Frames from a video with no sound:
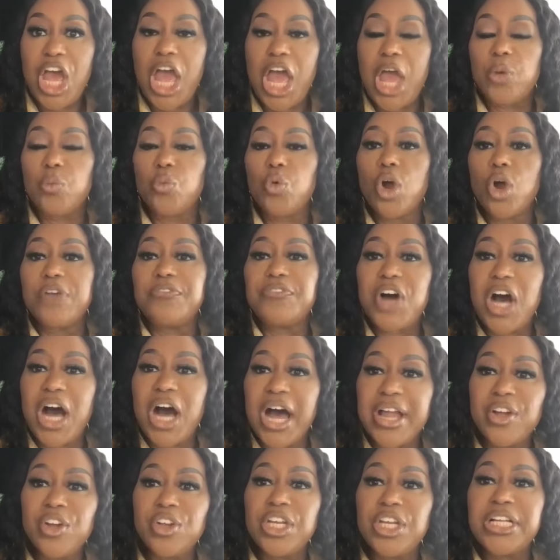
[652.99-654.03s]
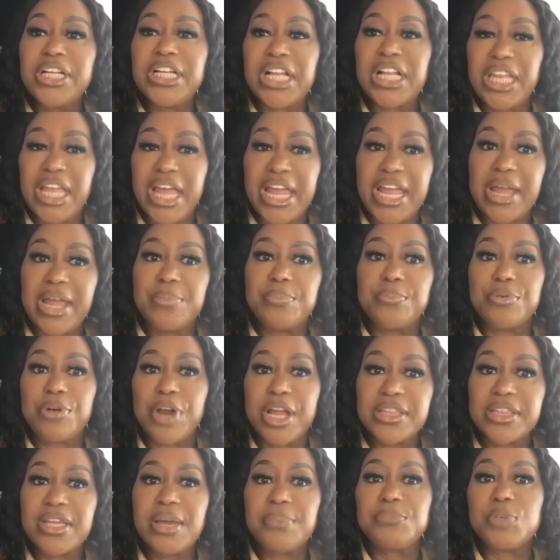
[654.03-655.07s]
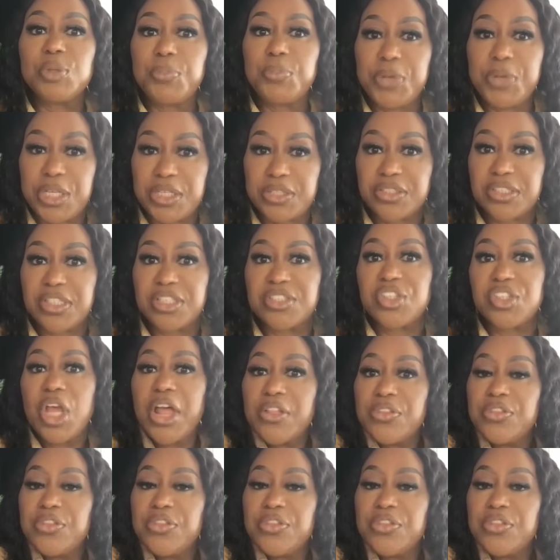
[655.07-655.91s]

and were of iron and clay, and break them to pieces.